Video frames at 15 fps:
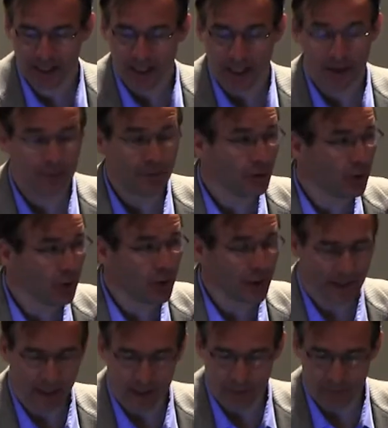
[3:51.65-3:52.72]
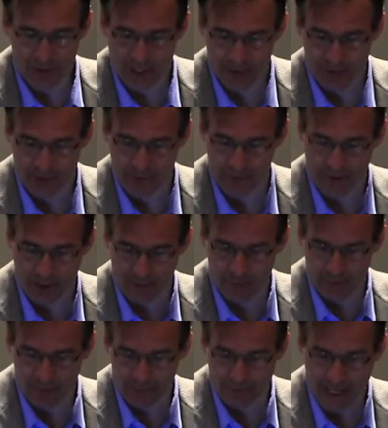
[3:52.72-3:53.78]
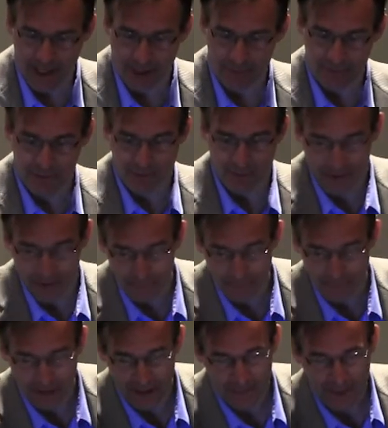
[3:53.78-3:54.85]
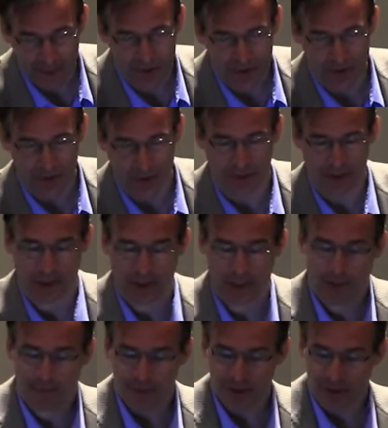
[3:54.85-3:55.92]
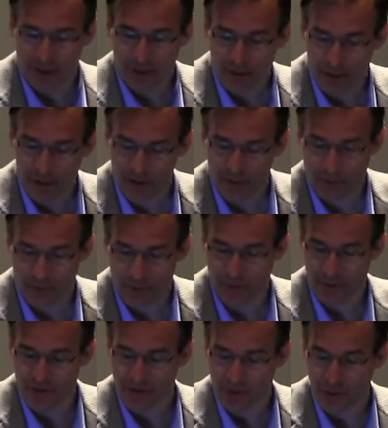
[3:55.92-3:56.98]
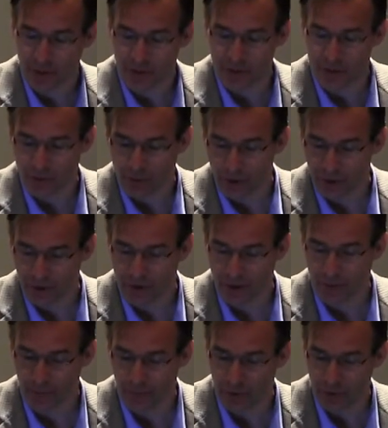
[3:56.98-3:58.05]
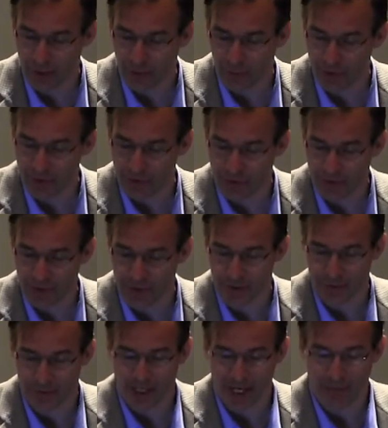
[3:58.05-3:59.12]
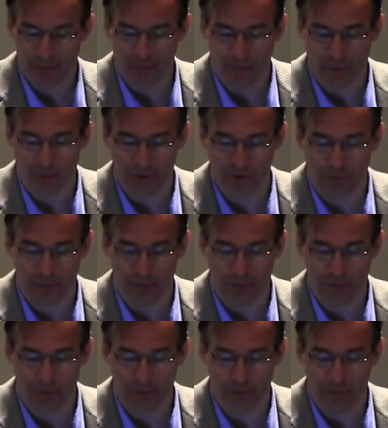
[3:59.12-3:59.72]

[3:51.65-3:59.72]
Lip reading: And if you look at their objectives, number 5 specifically mentions facilities for distributed storage and computing resources for high-performance